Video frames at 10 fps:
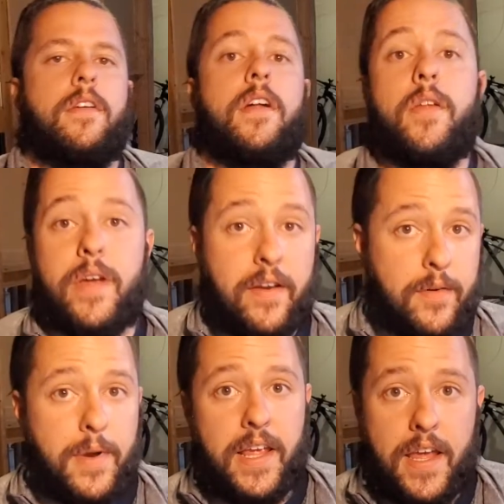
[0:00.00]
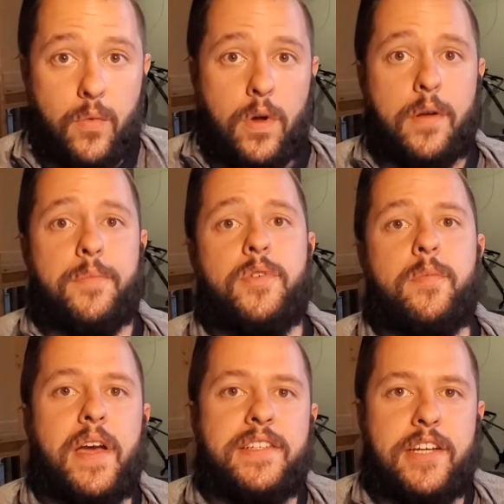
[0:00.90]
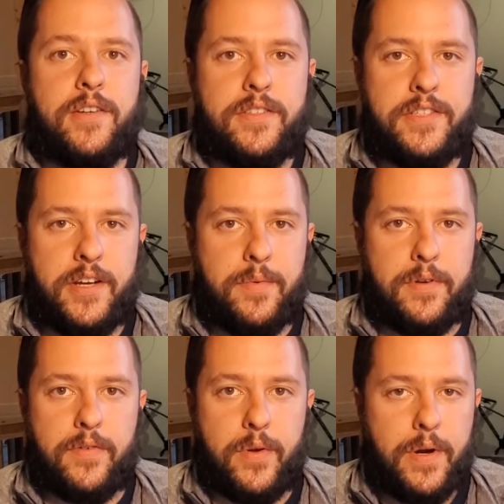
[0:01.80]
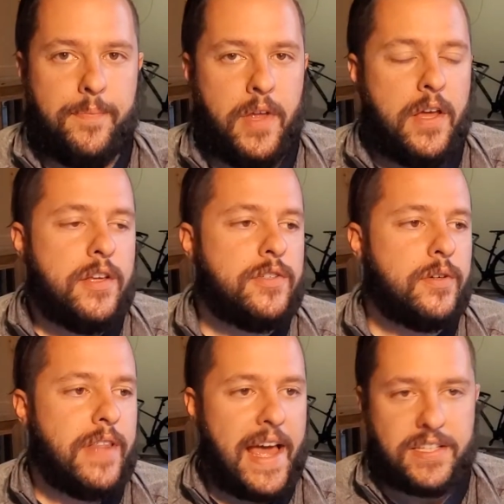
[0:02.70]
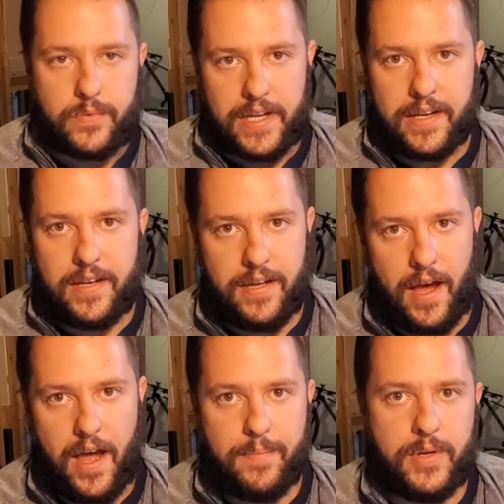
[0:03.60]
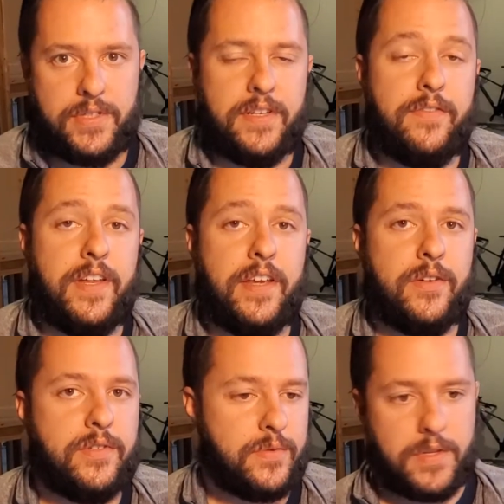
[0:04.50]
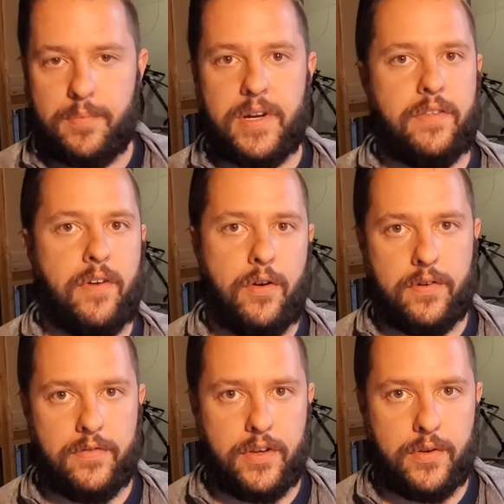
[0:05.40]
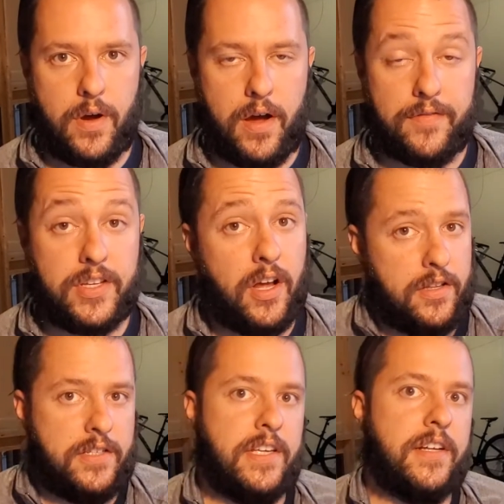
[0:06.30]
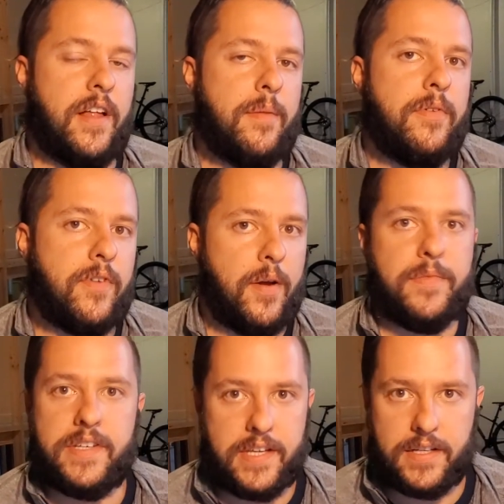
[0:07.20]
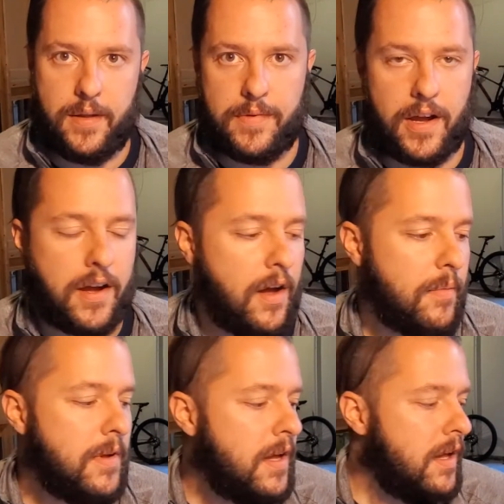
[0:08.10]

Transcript: Hello again everybody and welcome to my channel, The Gentleman Reviewer. So last week I posted a video just with a brief overview of the Dollar Tea Club from theteaclub.com.